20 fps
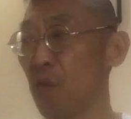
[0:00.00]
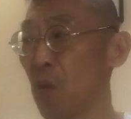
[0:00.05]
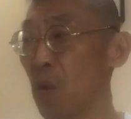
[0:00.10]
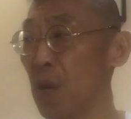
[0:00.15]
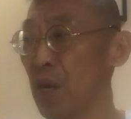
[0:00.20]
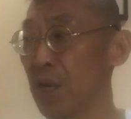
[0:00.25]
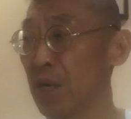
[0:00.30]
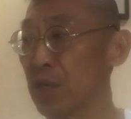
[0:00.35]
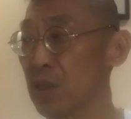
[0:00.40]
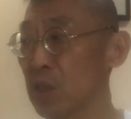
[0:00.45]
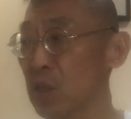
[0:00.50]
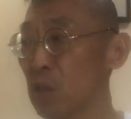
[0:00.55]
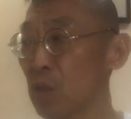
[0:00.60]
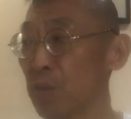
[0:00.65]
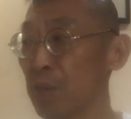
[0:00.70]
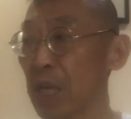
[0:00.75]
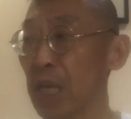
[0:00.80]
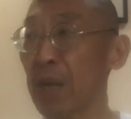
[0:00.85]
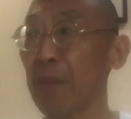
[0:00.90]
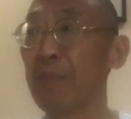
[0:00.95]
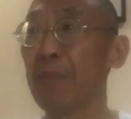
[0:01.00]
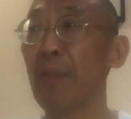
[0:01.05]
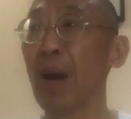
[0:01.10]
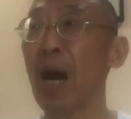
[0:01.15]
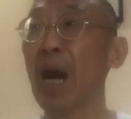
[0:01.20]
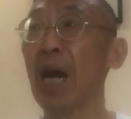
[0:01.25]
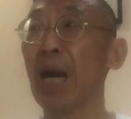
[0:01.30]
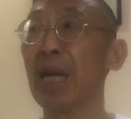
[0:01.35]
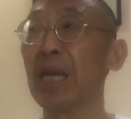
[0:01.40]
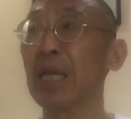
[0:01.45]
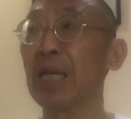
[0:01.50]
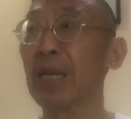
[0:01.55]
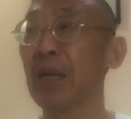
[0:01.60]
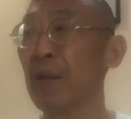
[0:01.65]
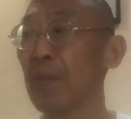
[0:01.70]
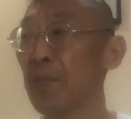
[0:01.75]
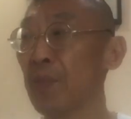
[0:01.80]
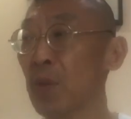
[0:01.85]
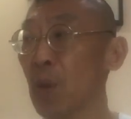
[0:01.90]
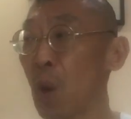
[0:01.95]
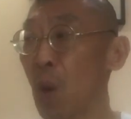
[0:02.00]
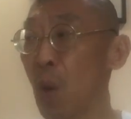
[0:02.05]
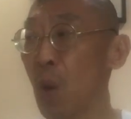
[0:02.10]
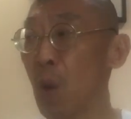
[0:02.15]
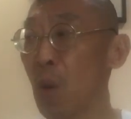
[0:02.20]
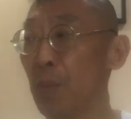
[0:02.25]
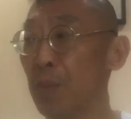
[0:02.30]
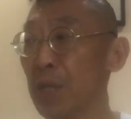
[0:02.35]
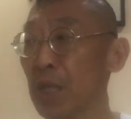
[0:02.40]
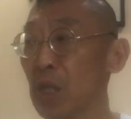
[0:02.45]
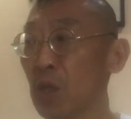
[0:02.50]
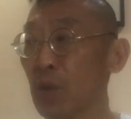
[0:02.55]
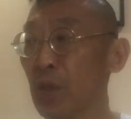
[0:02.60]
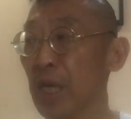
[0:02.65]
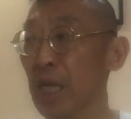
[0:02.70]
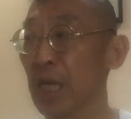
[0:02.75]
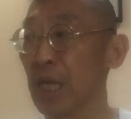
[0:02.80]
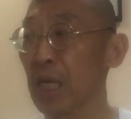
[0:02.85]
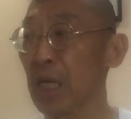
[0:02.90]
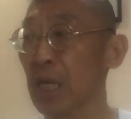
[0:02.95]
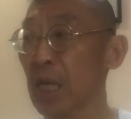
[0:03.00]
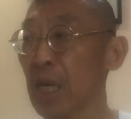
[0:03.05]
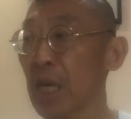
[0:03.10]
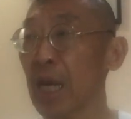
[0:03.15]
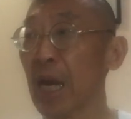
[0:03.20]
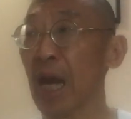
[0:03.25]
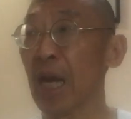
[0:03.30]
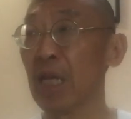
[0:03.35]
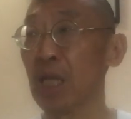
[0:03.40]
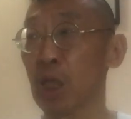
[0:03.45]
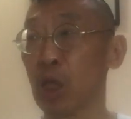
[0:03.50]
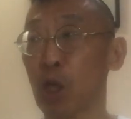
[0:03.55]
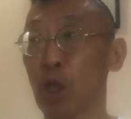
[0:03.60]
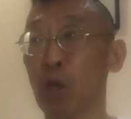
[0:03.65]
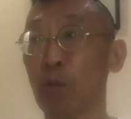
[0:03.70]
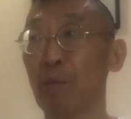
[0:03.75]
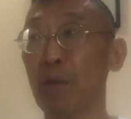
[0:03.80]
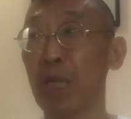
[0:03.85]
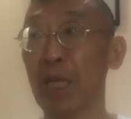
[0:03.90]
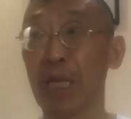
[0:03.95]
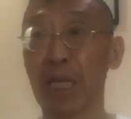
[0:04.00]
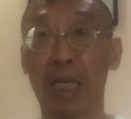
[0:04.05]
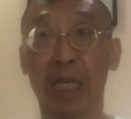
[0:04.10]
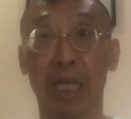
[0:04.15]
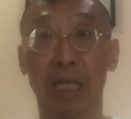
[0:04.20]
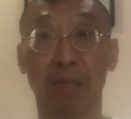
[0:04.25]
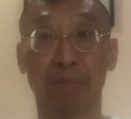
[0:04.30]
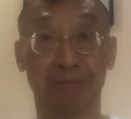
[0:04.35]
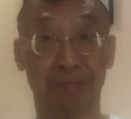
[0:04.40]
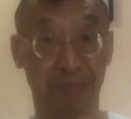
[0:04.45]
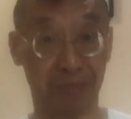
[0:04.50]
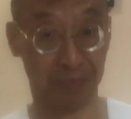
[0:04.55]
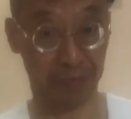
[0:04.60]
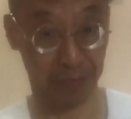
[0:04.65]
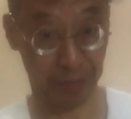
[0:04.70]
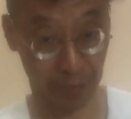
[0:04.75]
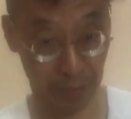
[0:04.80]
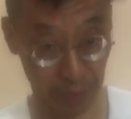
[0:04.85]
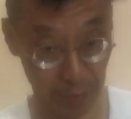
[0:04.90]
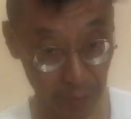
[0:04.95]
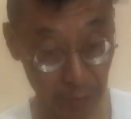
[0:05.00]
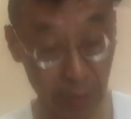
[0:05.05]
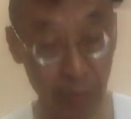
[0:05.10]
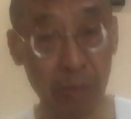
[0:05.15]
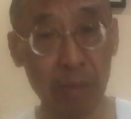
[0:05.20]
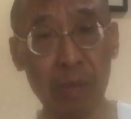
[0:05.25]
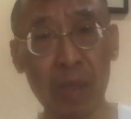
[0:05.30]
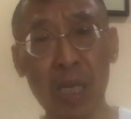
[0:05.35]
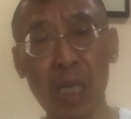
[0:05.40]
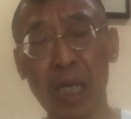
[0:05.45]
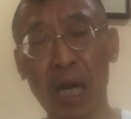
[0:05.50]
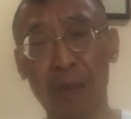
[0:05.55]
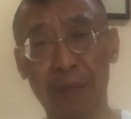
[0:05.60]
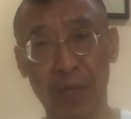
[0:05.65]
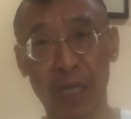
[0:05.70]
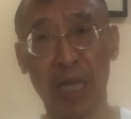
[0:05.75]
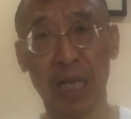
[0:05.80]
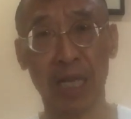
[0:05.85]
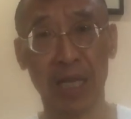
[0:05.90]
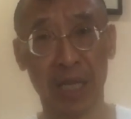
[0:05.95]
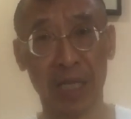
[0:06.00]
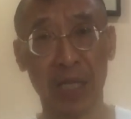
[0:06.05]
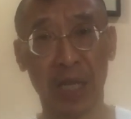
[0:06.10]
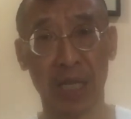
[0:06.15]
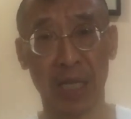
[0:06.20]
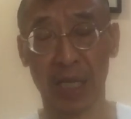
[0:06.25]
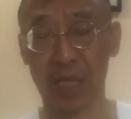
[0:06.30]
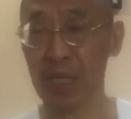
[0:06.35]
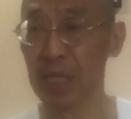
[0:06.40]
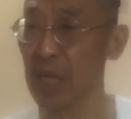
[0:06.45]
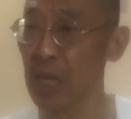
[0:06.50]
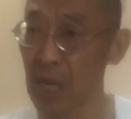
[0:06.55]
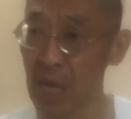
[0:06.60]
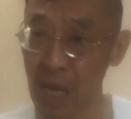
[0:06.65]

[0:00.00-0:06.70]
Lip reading: for us to be buying or be looking at accumulating Capitaland Ascendas.